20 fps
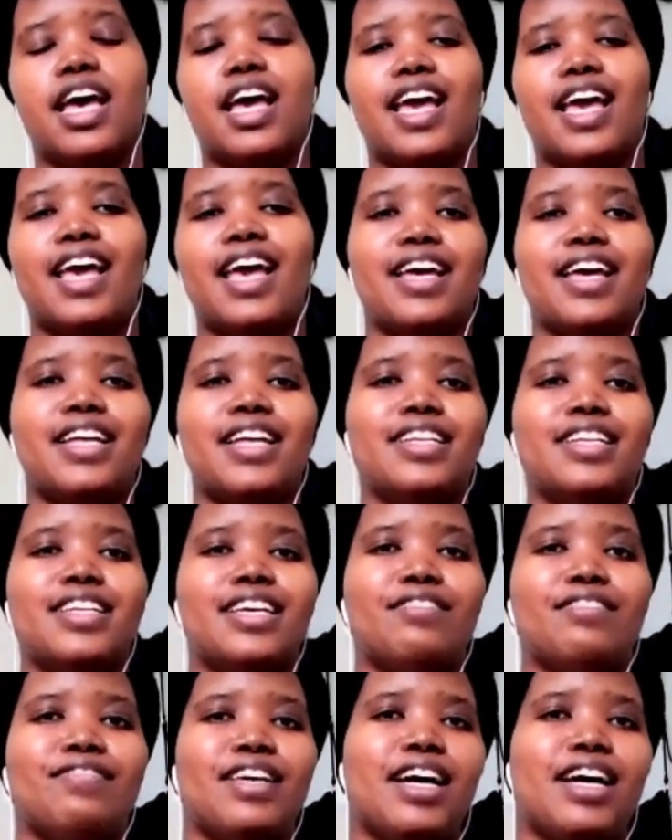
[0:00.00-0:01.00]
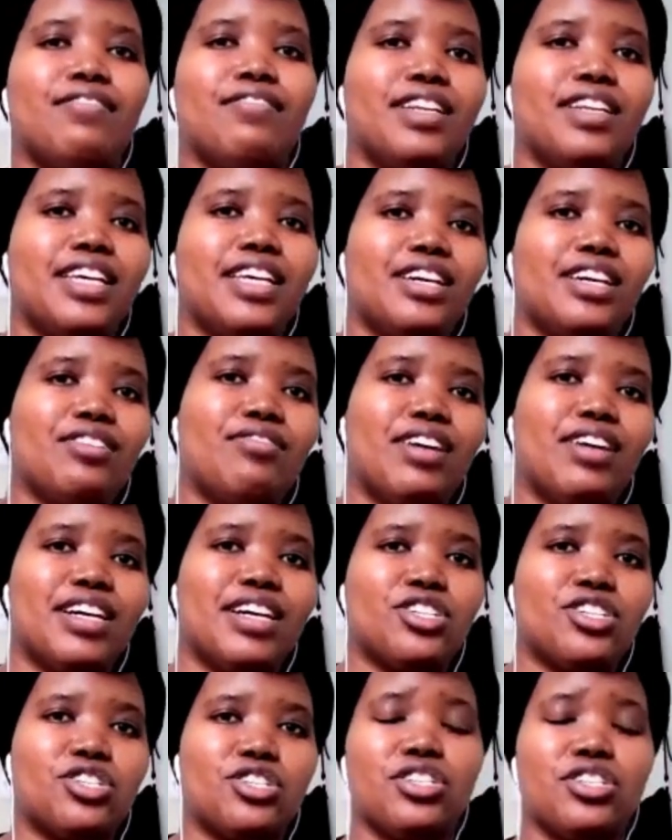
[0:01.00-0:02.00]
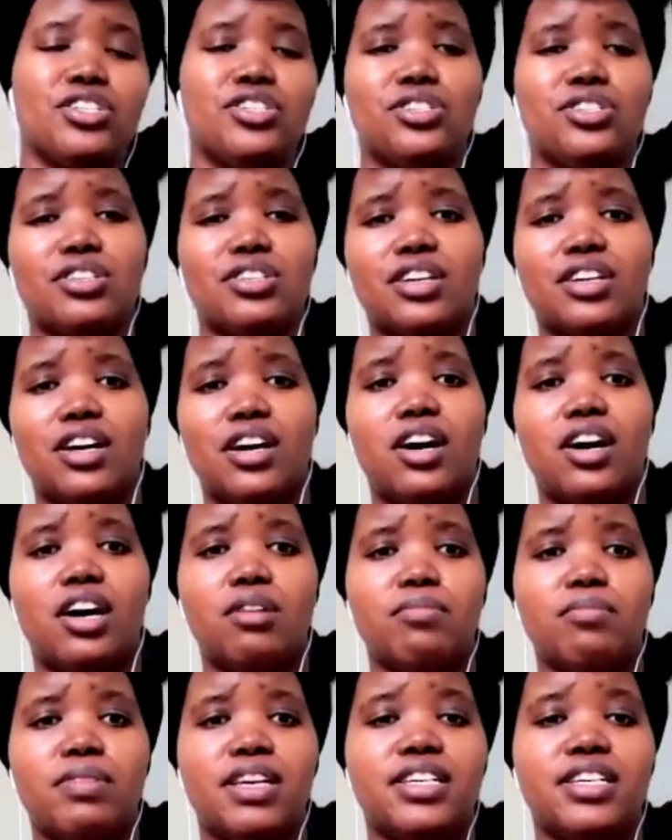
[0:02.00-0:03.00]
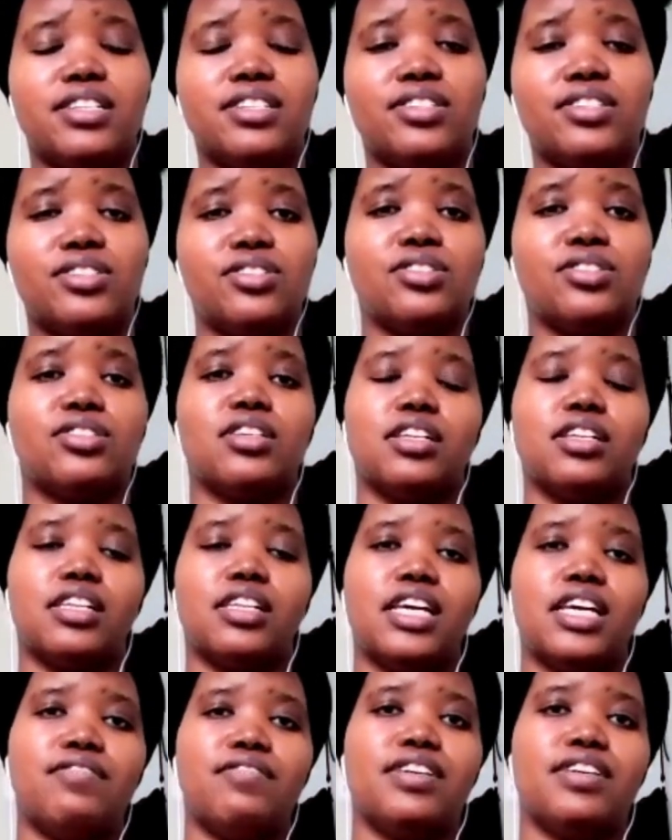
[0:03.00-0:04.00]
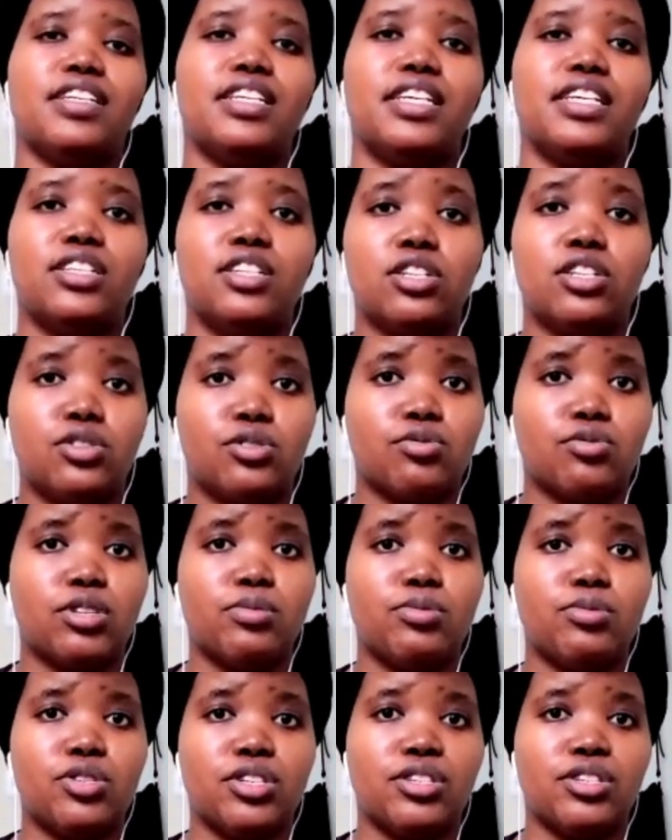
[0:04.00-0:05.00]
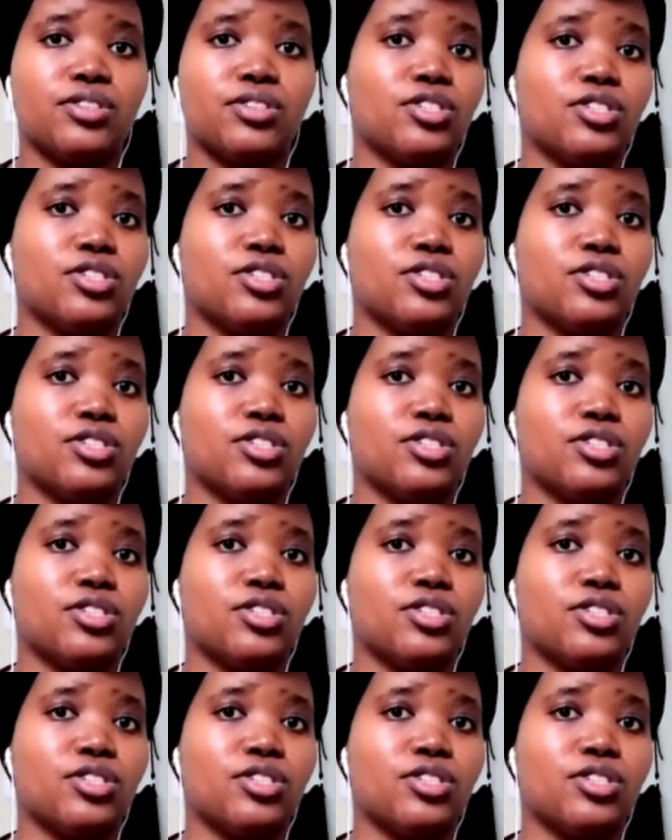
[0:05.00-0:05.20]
And if you have any questions or comments, leave it in the description.